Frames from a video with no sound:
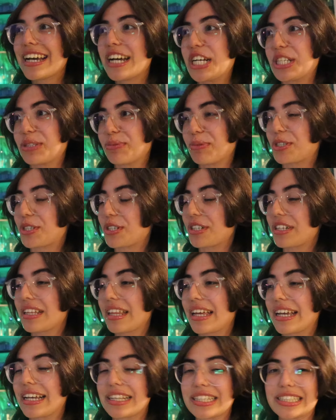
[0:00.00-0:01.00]
especially
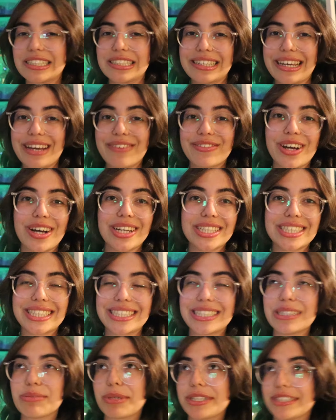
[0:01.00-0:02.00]
like since I have not
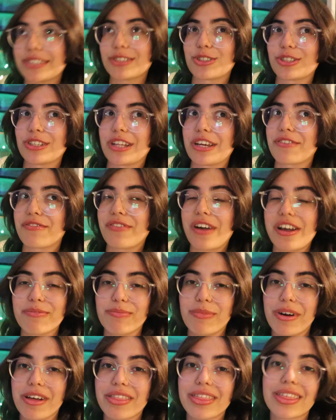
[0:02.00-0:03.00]
seen my sister in like 5
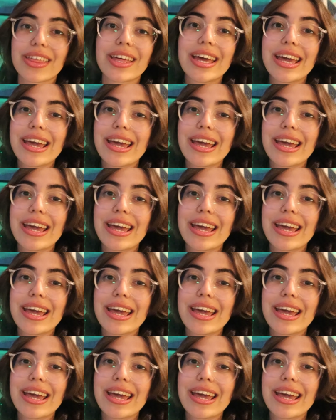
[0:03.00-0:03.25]
months